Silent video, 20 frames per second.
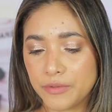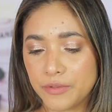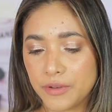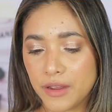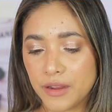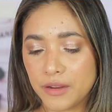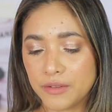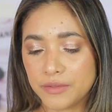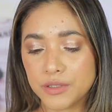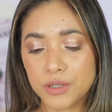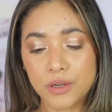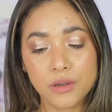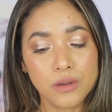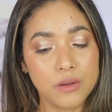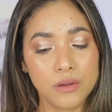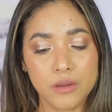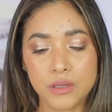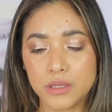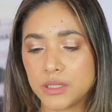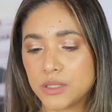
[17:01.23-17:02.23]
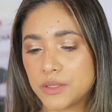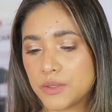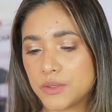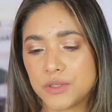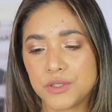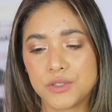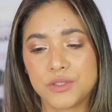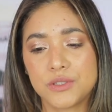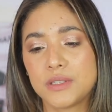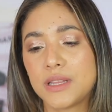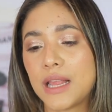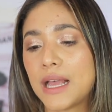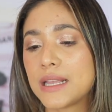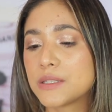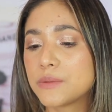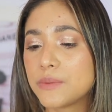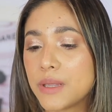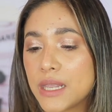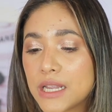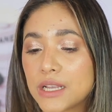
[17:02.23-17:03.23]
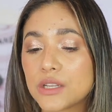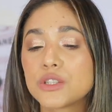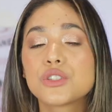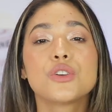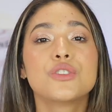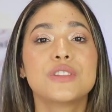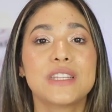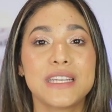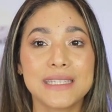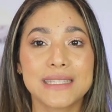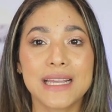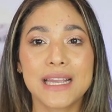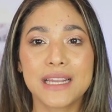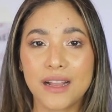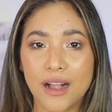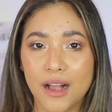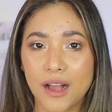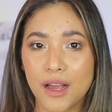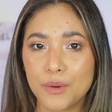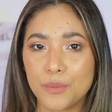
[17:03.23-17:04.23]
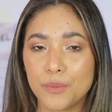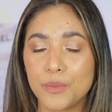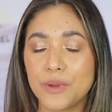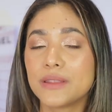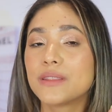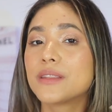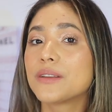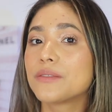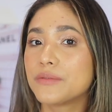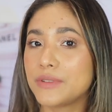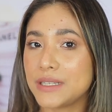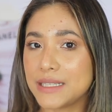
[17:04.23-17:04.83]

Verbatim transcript: 5th. Oh, this was just last week. So these I got with the